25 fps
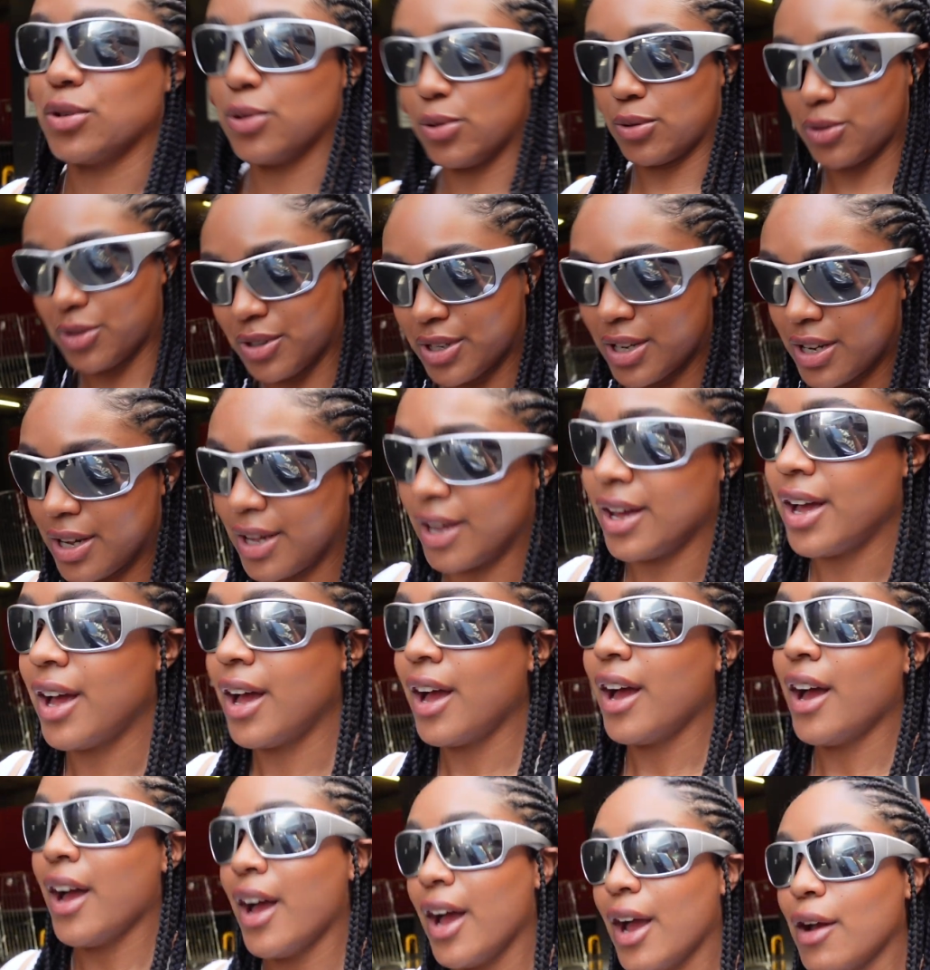googled
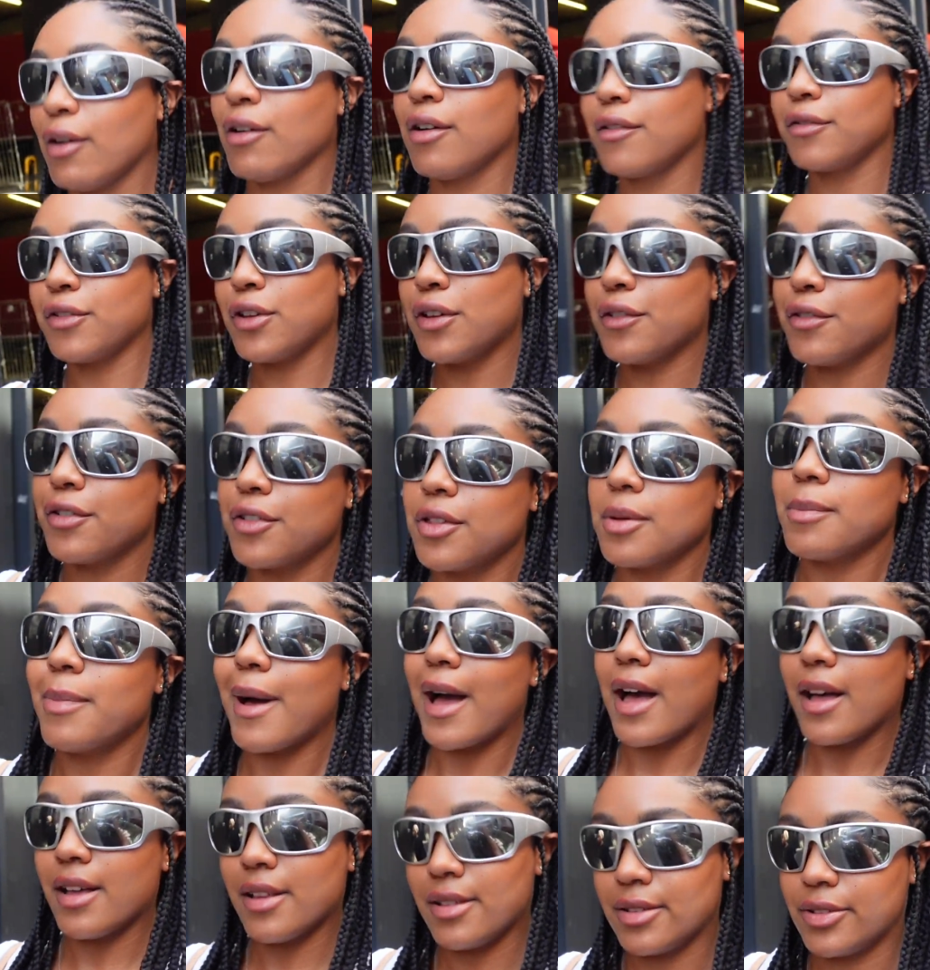a review for the
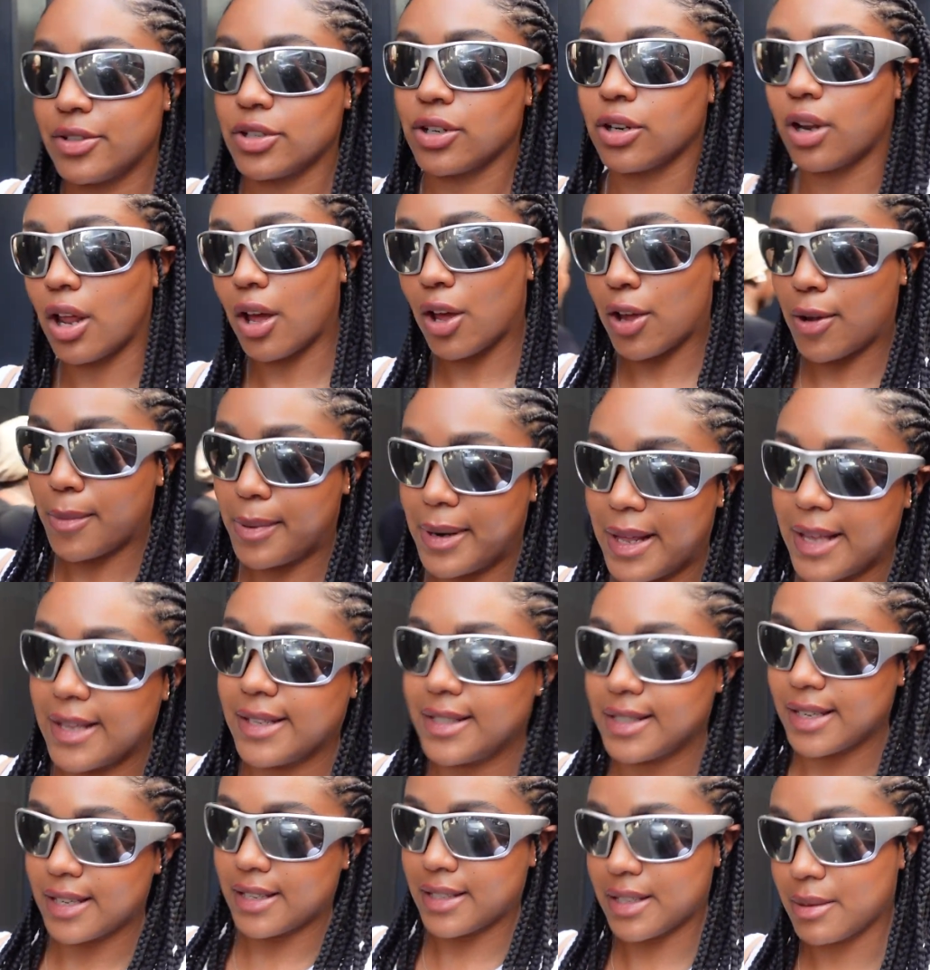best gelato
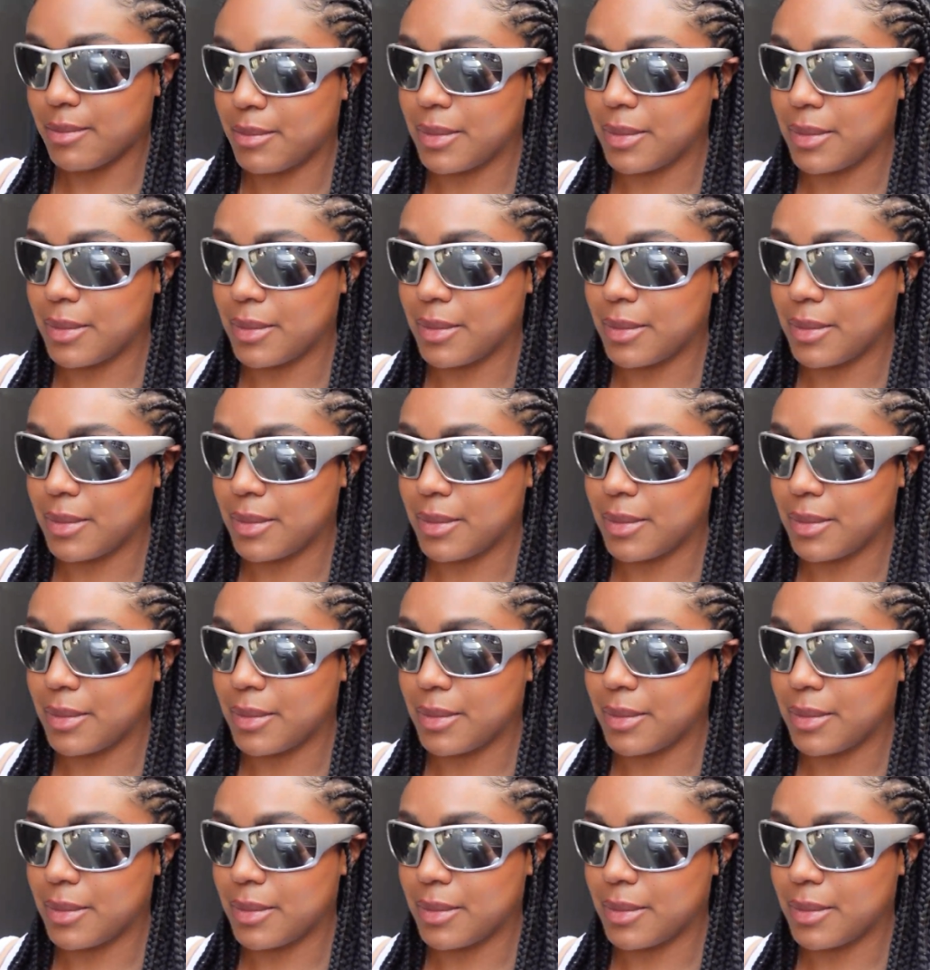places in